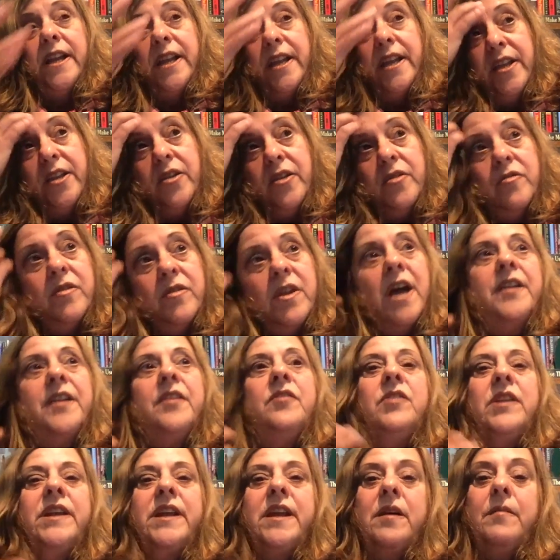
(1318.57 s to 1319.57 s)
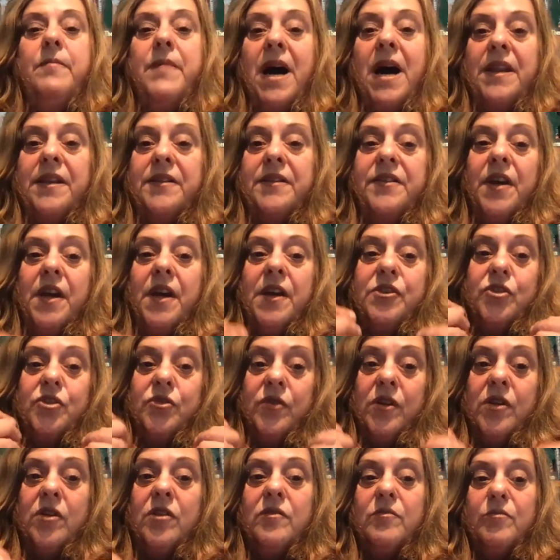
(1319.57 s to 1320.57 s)
you not only commoditize
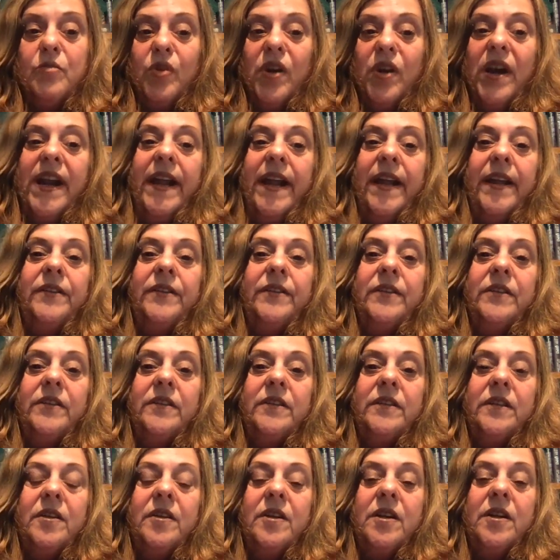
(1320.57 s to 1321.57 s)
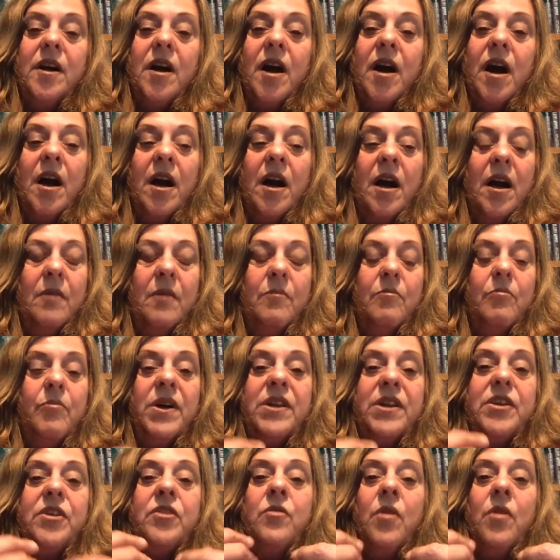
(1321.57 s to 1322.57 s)
your own brand,
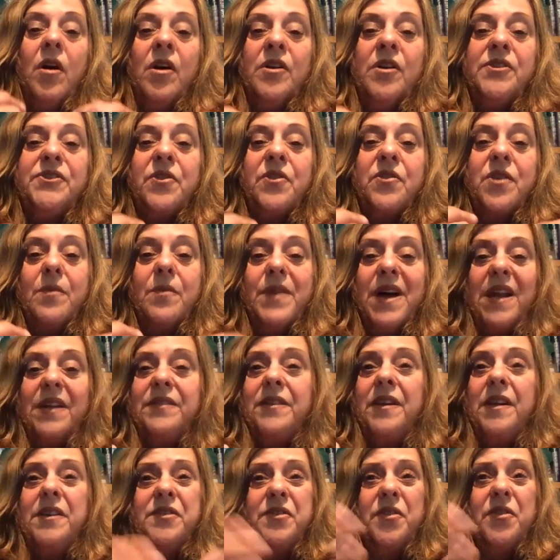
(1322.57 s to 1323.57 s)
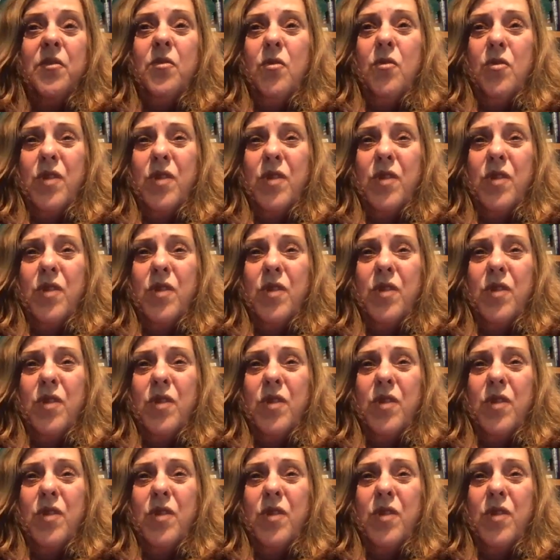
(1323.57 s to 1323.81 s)
but you also commoditize the whole